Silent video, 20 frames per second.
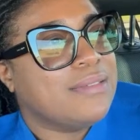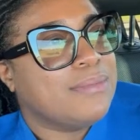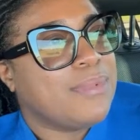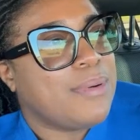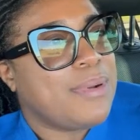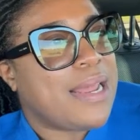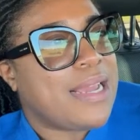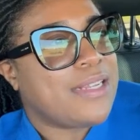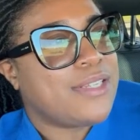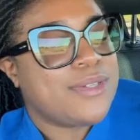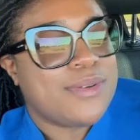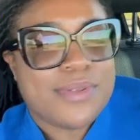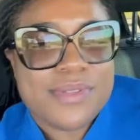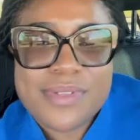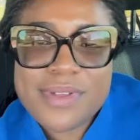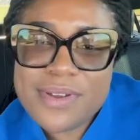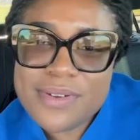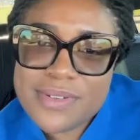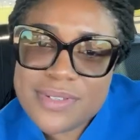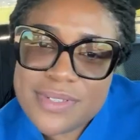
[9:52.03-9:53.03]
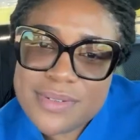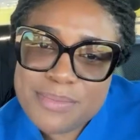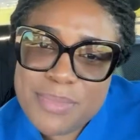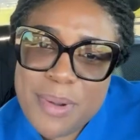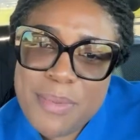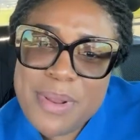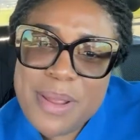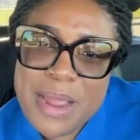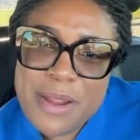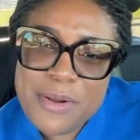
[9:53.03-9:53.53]

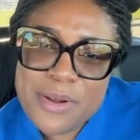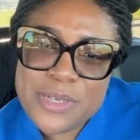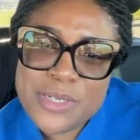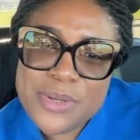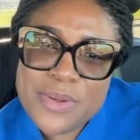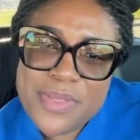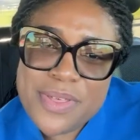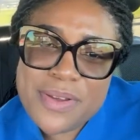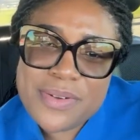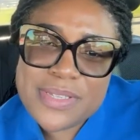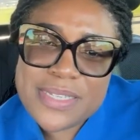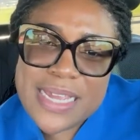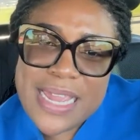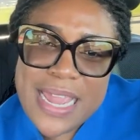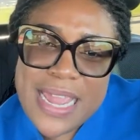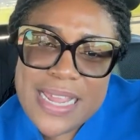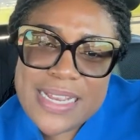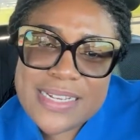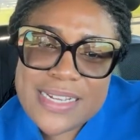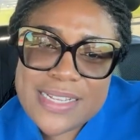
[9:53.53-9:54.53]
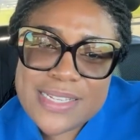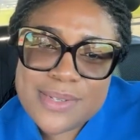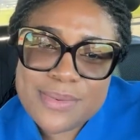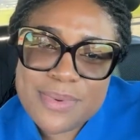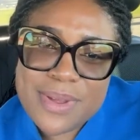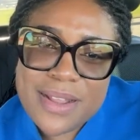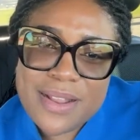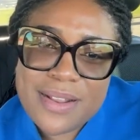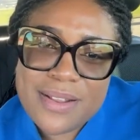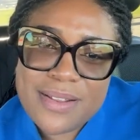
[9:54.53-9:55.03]
probably around 2008 as
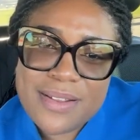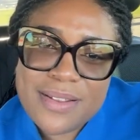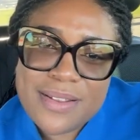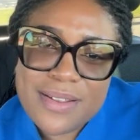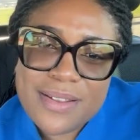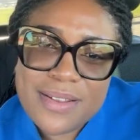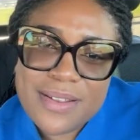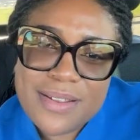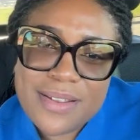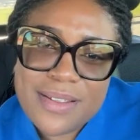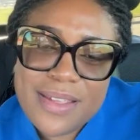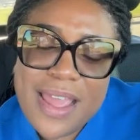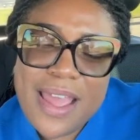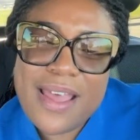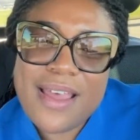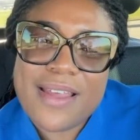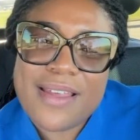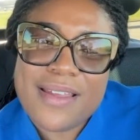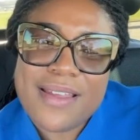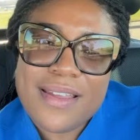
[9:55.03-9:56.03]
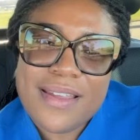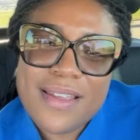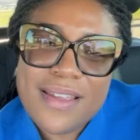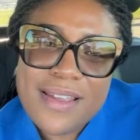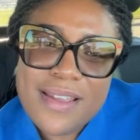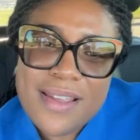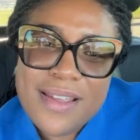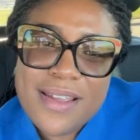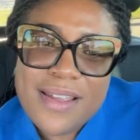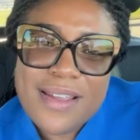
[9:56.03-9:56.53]
well. Yeah.
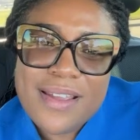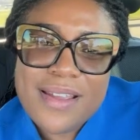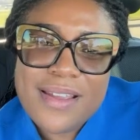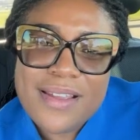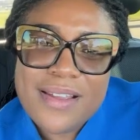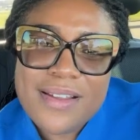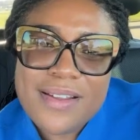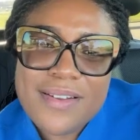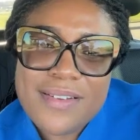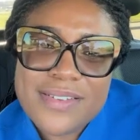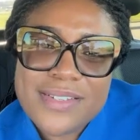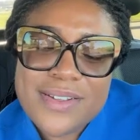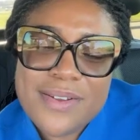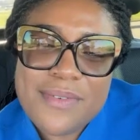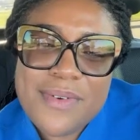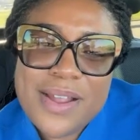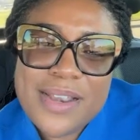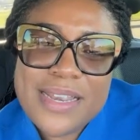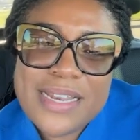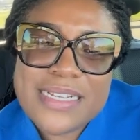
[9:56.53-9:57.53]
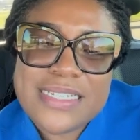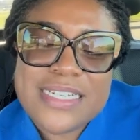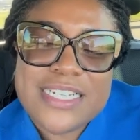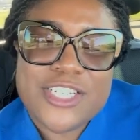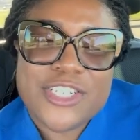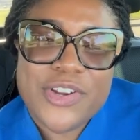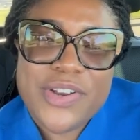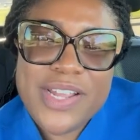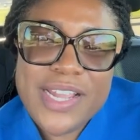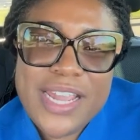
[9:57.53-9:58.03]
So one did
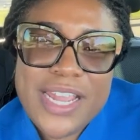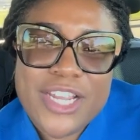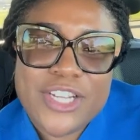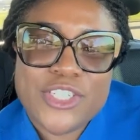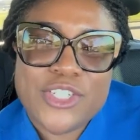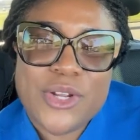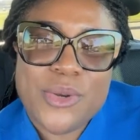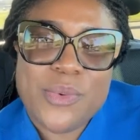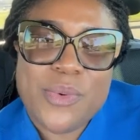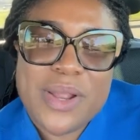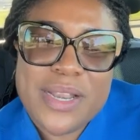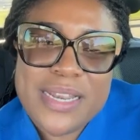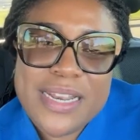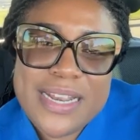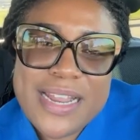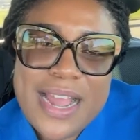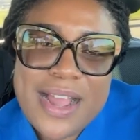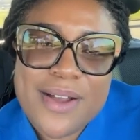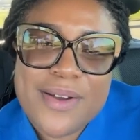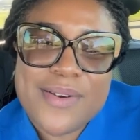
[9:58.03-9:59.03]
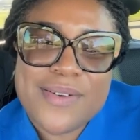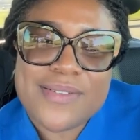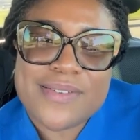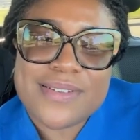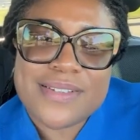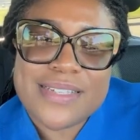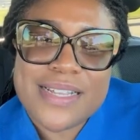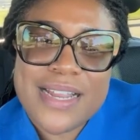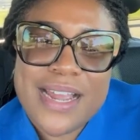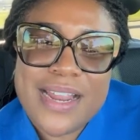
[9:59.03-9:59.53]
teacher education, one did
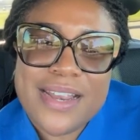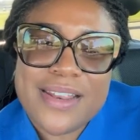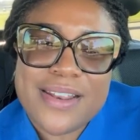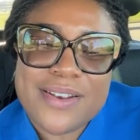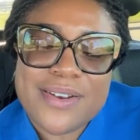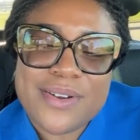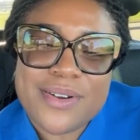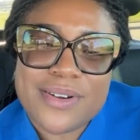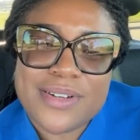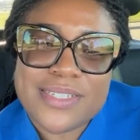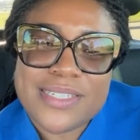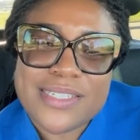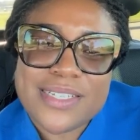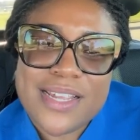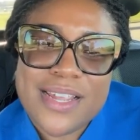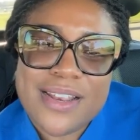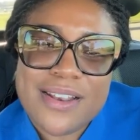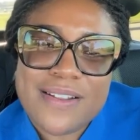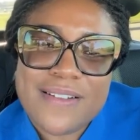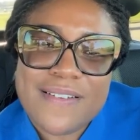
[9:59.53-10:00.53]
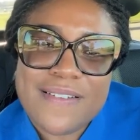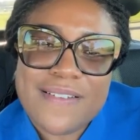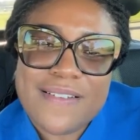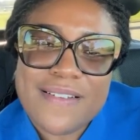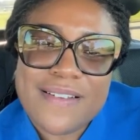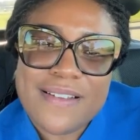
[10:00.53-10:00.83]
accounts, and I did nursing.